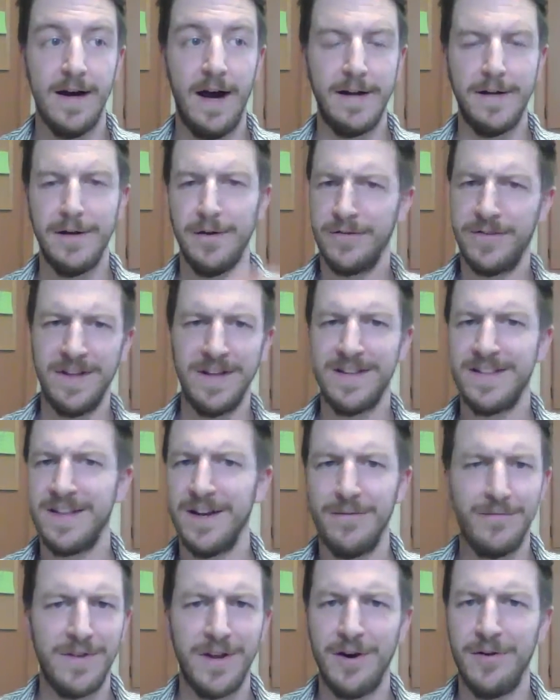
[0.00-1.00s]
I don't think
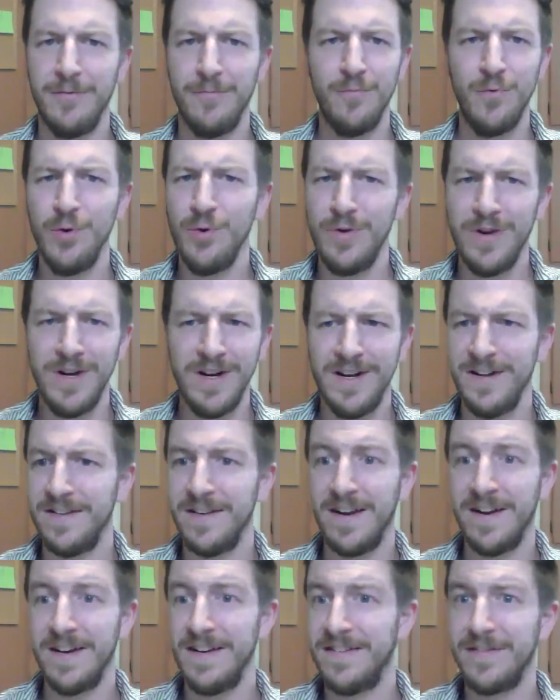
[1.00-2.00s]
they're rooted
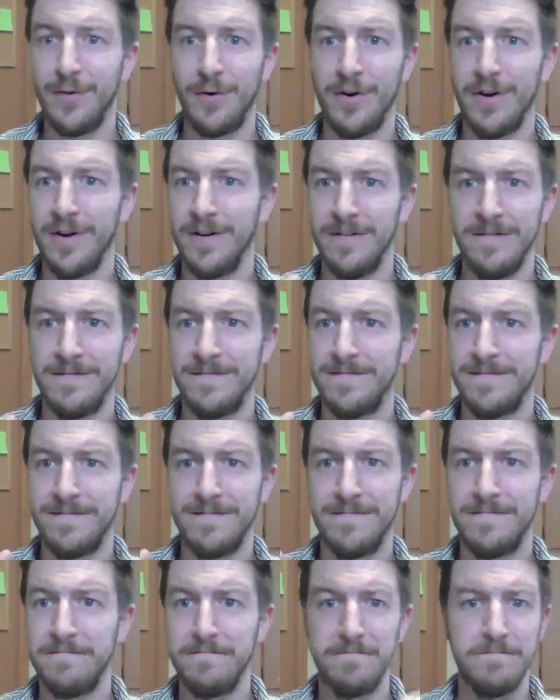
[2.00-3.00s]
in any sort of